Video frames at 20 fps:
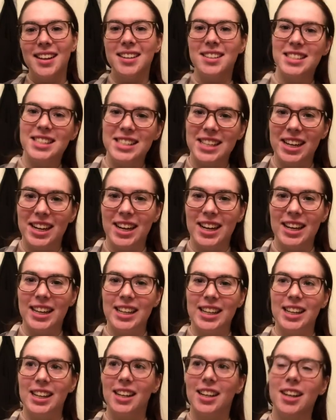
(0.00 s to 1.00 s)
Sarah
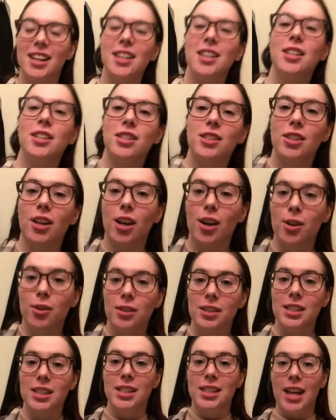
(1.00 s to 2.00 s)
here. So
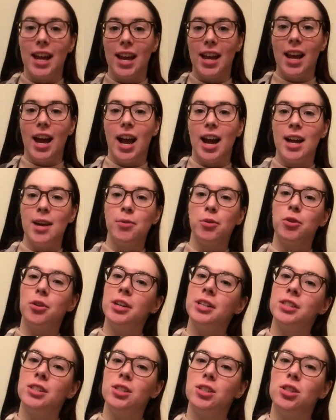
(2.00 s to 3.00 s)
today I am
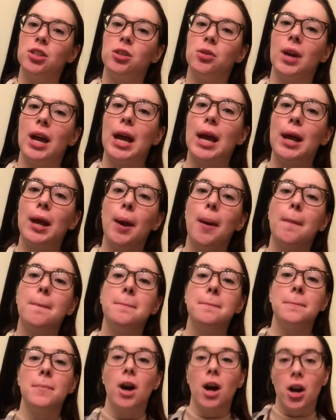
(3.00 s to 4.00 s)
going to do a
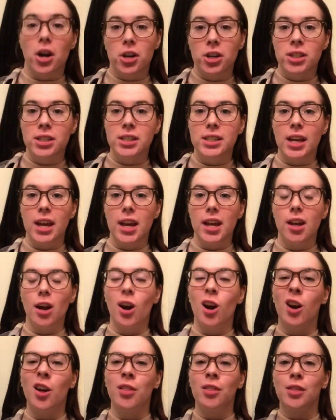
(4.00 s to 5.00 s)
modern take
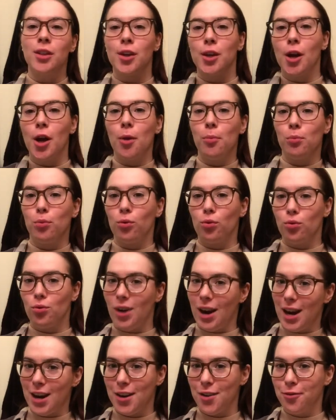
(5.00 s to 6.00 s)
on the
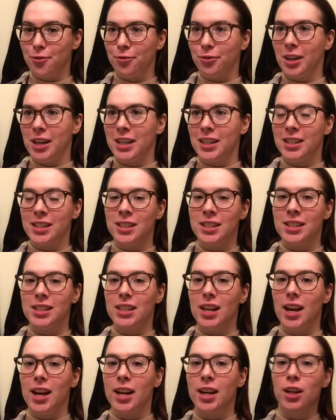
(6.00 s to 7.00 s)
Bride of
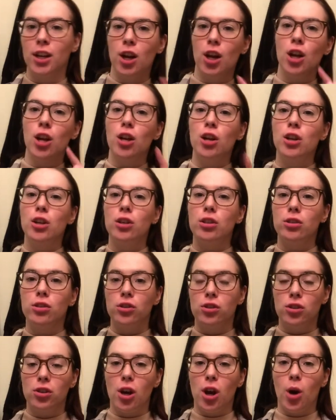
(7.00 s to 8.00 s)
Frankenstein.
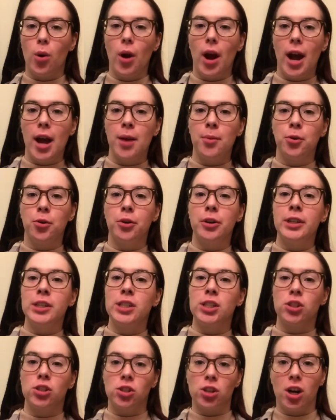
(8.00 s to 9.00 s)
So I'm going to
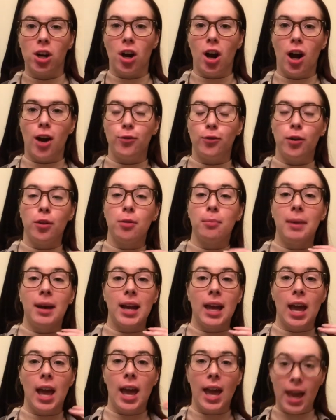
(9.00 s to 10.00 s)
start off with my
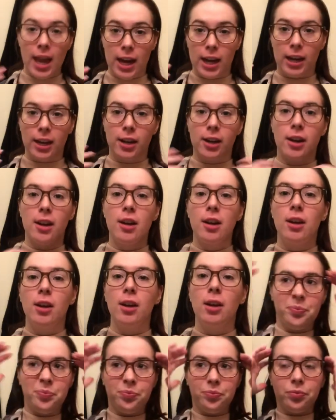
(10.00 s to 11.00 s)
hair.
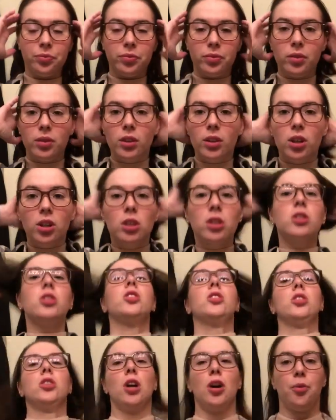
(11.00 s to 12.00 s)

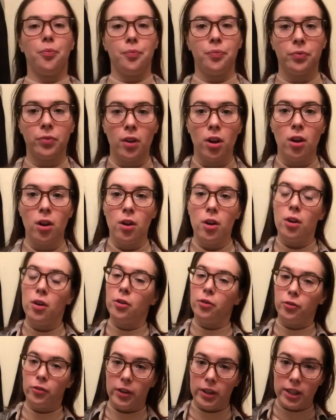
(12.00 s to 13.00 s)
So
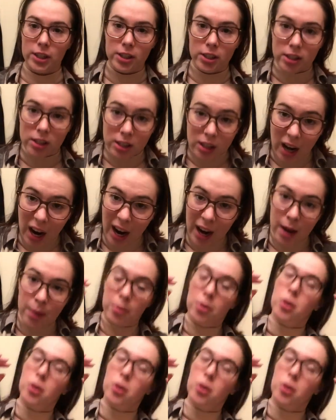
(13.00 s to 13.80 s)
first I'm